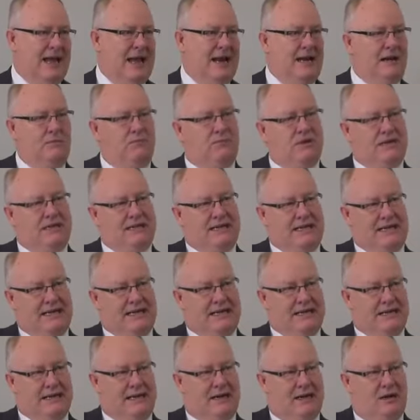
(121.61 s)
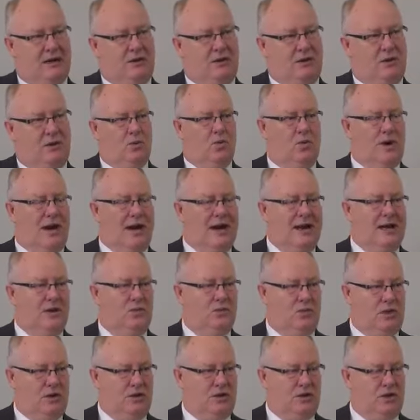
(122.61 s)
and in particular the way
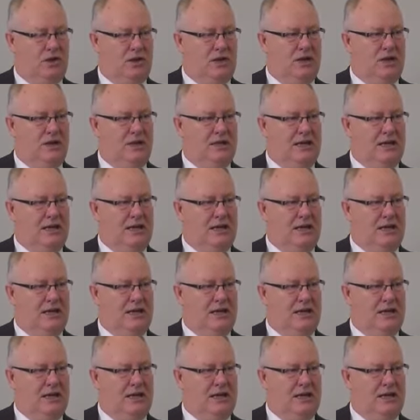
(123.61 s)
in which